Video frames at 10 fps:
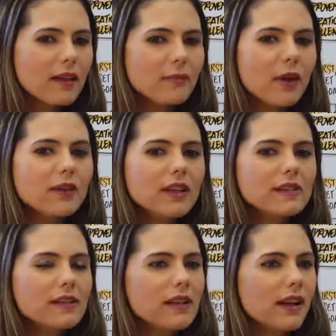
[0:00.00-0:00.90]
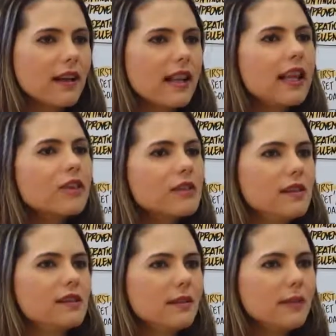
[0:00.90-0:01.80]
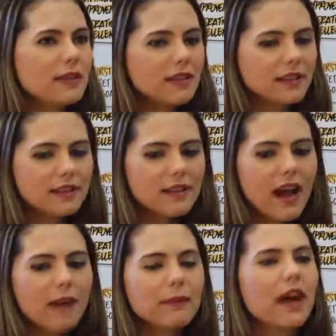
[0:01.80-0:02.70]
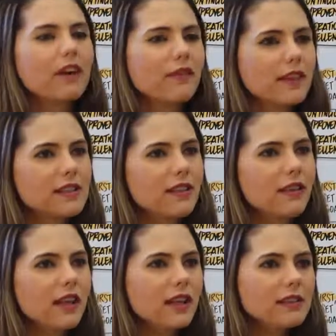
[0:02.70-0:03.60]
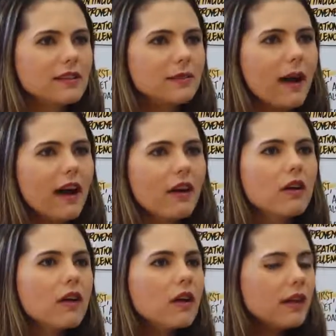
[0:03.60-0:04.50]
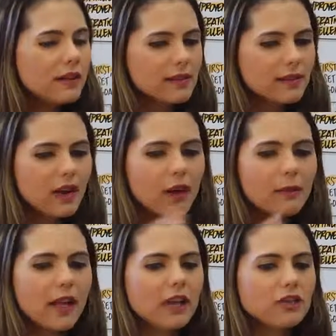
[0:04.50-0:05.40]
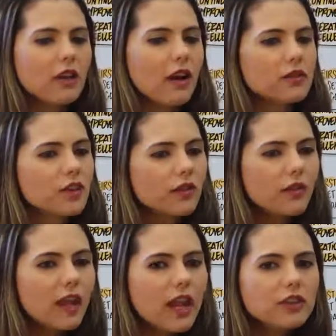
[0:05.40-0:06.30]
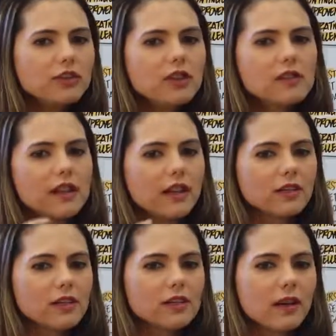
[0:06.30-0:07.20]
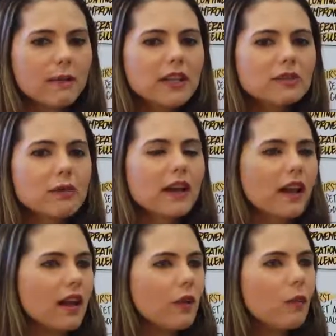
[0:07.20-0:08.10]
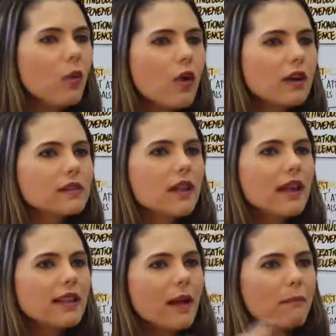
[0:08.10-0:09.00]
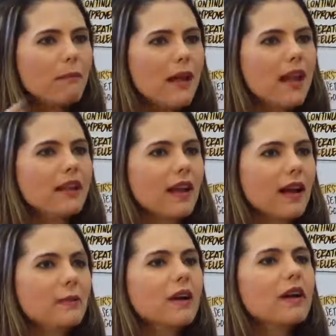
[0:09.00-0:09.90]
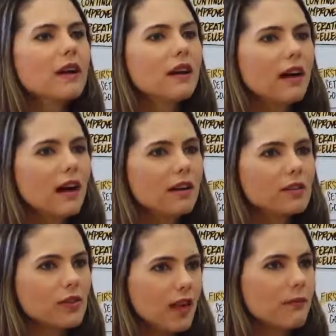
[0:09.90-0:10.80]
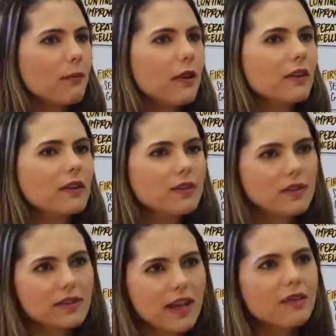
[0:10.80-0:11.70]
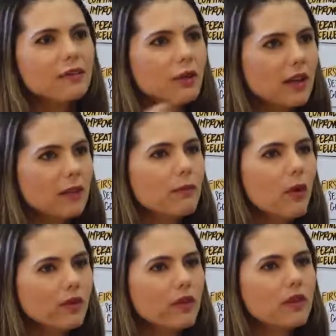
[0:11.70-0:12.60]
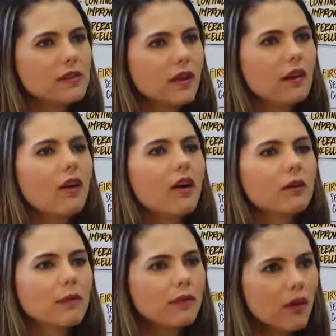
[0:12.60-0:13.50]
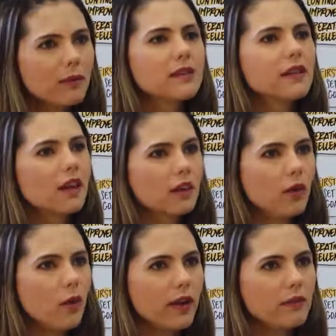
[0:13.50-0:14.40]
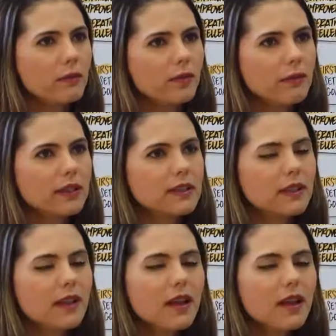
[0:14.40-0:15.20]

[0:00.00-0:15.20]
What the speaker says: buildings is like an ecosystem. It's this timeline of activities. It's about this combination of certifications, Energy Star benchmarking, awards that make them a sustainable building. So it's like really more focusing on performance and ongoing improvement.